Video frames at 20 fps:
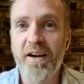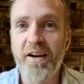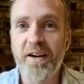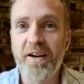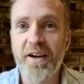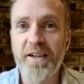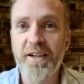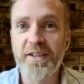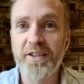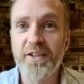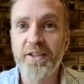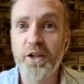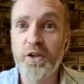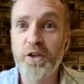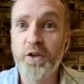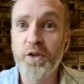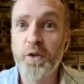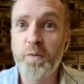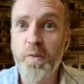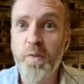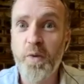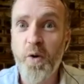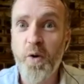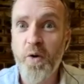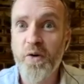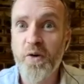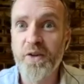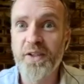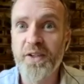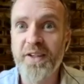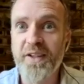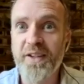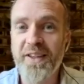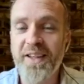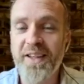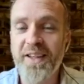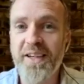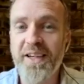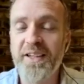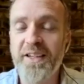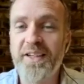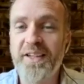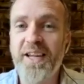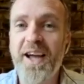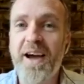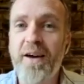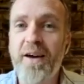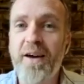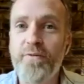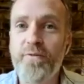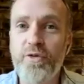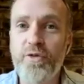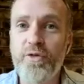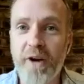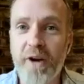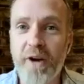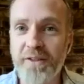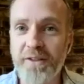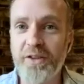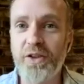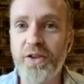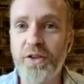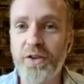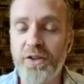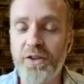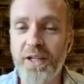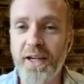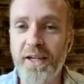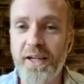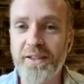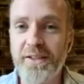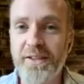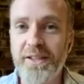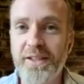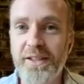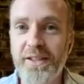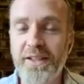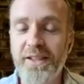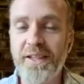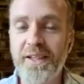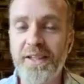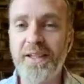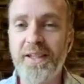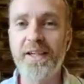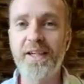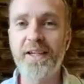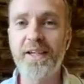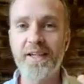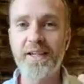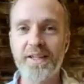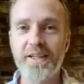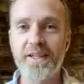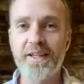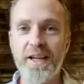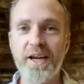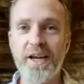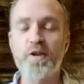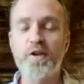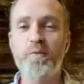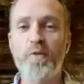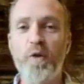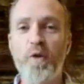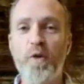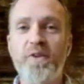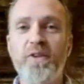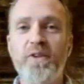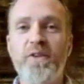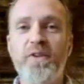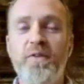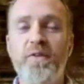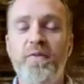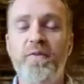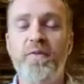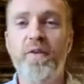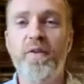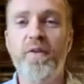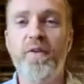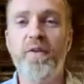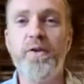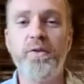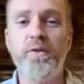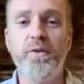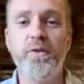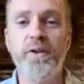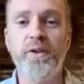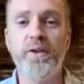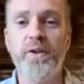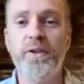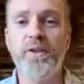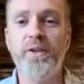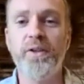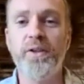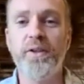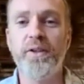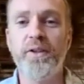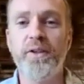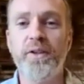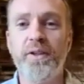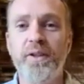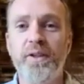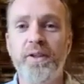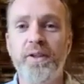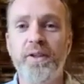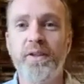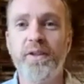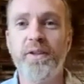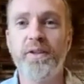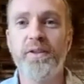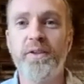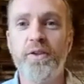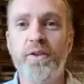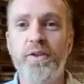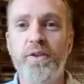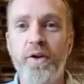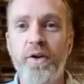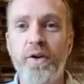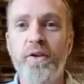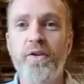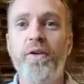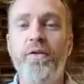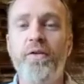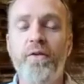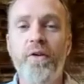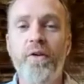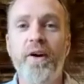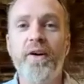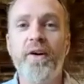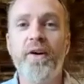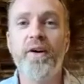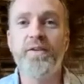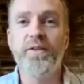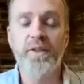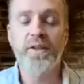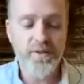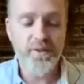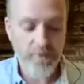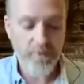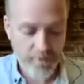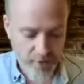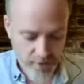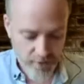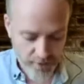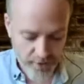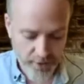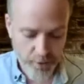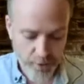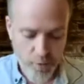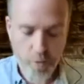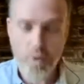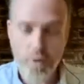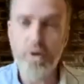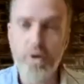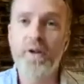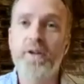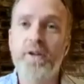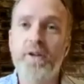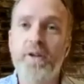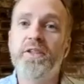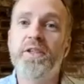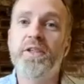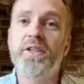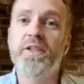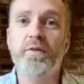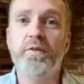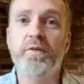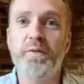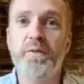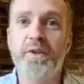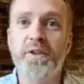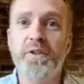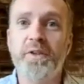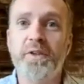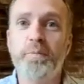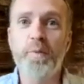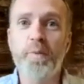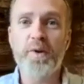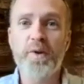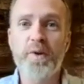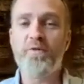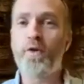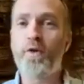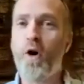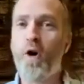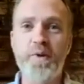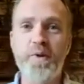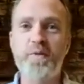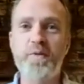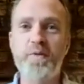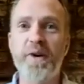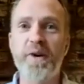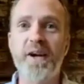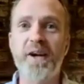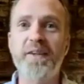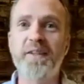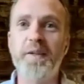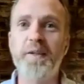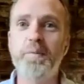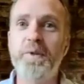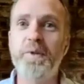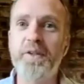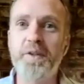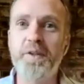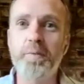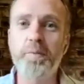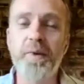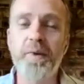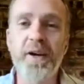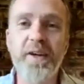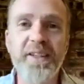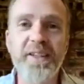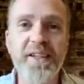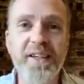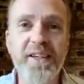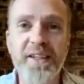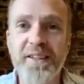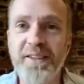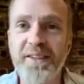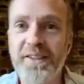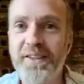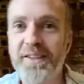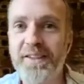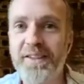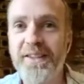is such an important thing. And to have gratitude, to actually take a moment to feel, to turn it around and to feel like, what has it done for me? Maybe I've got a big belly, but this belly has